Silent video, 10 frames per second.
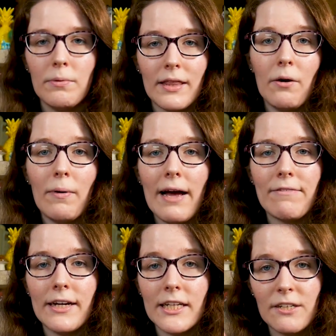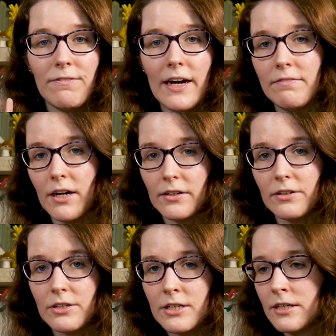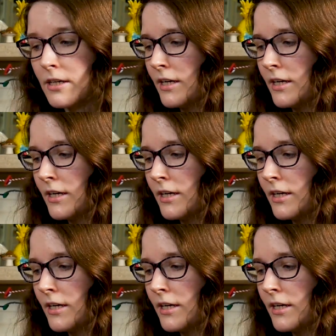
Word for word: without Wi-Fi, that's five dollars,